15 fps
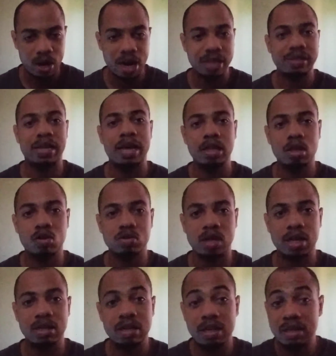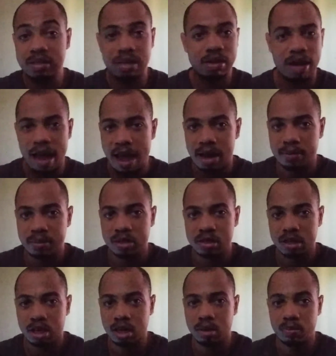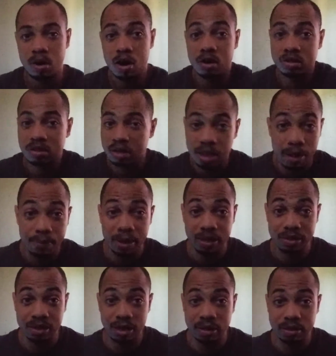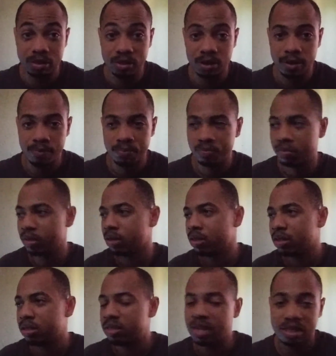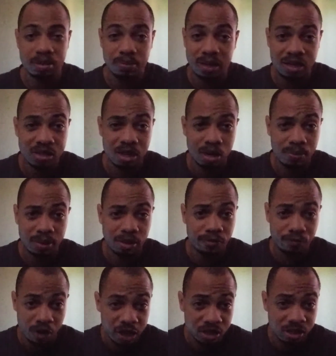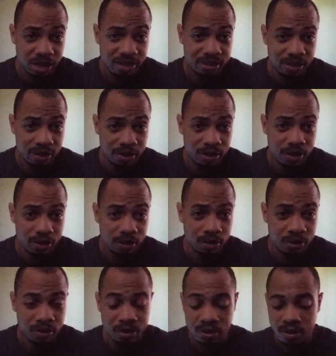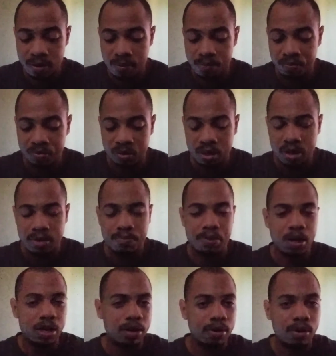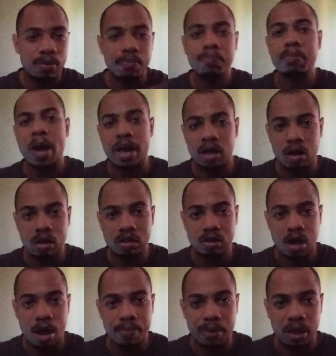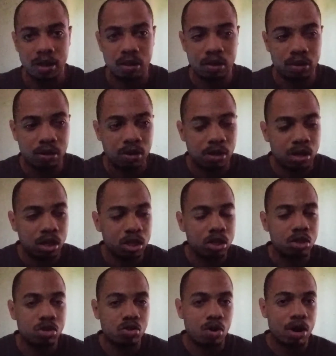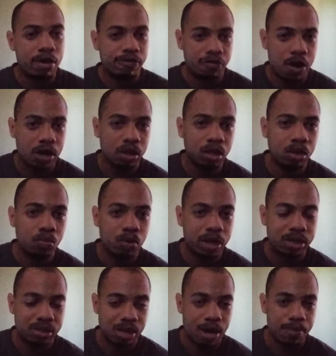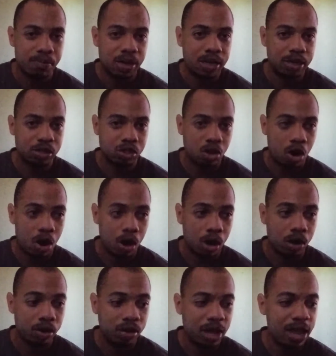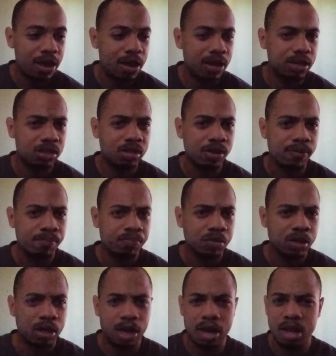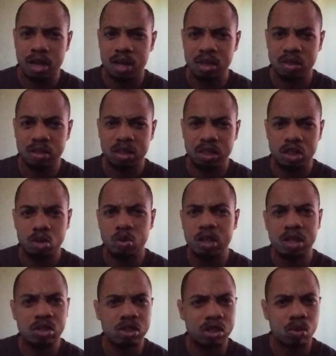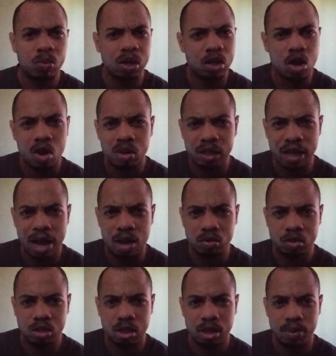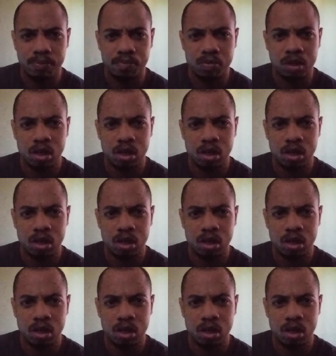take those ideas and add them into Kingdom Hearts? That makes sense. Doesn't mean it's going to make the franchise any good. But back on topic, Yuzora finally wakes up in his car, and you hear someone calling out to him,